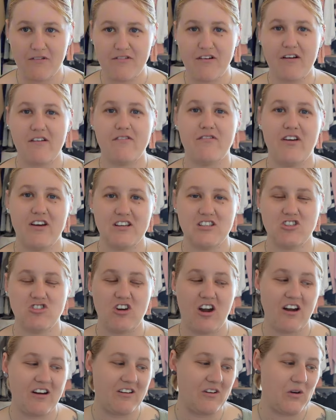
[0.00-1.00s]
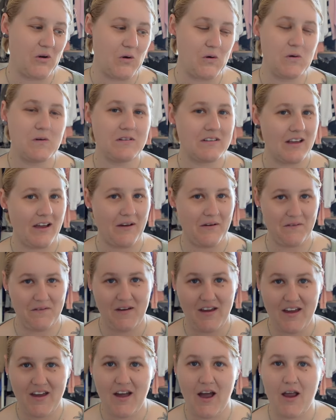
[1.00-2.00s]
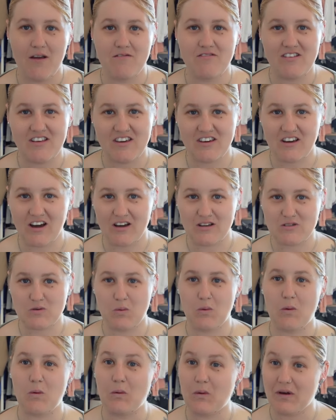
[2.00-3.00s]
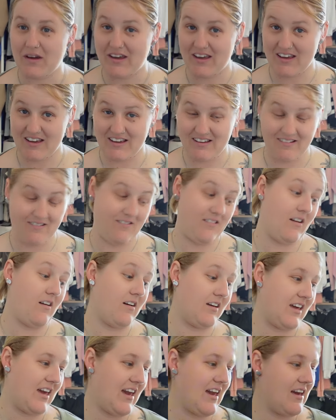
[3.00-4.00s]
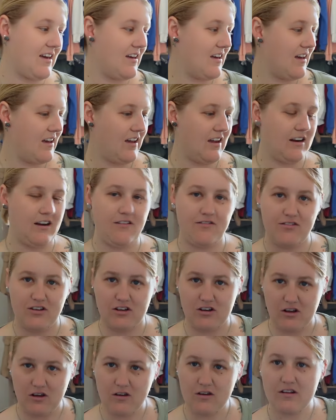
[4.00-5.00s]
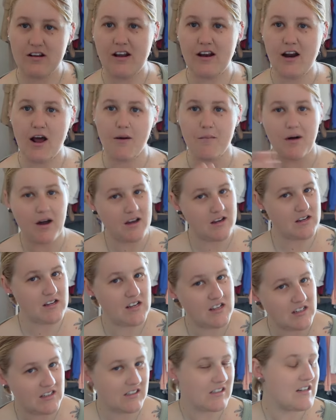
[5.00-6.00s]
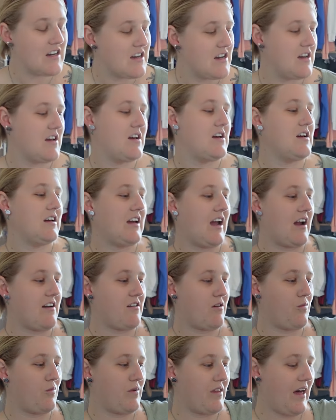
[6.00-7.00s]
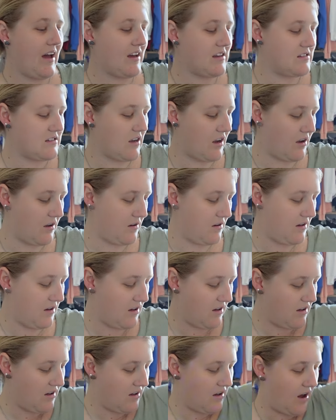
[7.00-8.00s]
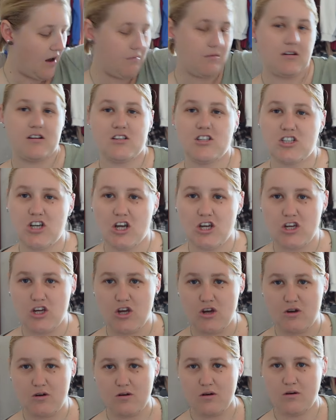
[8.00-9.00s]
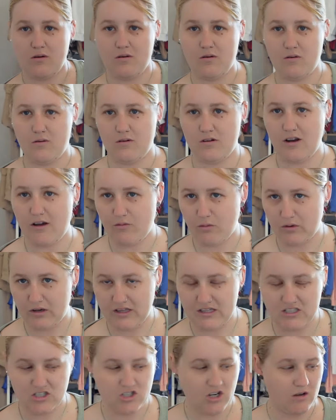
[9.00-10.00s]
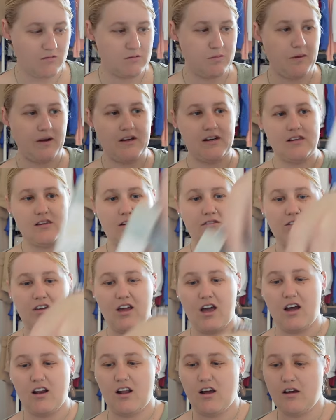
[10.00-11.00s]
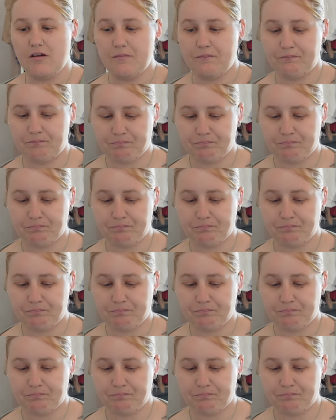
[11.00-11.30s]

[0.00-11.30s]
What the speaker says: very first try on haul, so hopefully you guys will like it. And if you do, then I might carry on with that. So I'm going to show you another one of these tops, but in another colour.